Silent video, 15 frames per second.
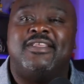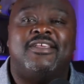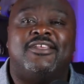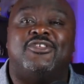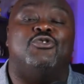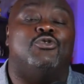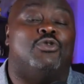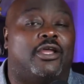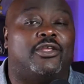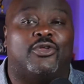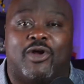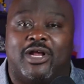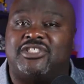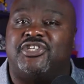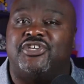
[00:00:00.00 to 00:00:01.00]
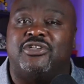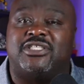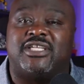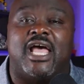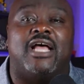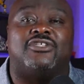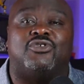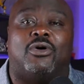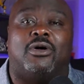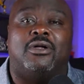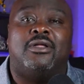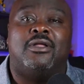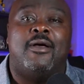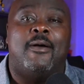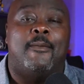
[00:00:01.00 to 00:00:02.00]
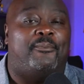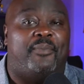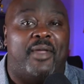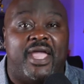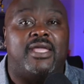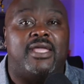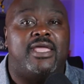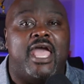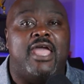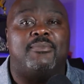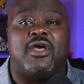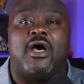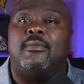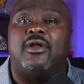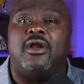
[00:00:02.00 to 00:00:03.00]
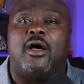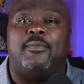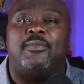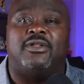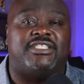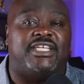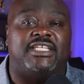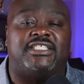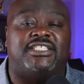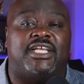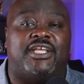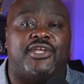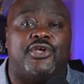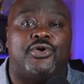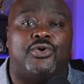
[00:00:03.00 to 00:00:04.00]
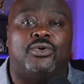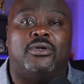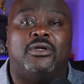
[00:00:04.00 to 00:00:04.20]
You look at the rest of your schedule, big game coming up at TCU.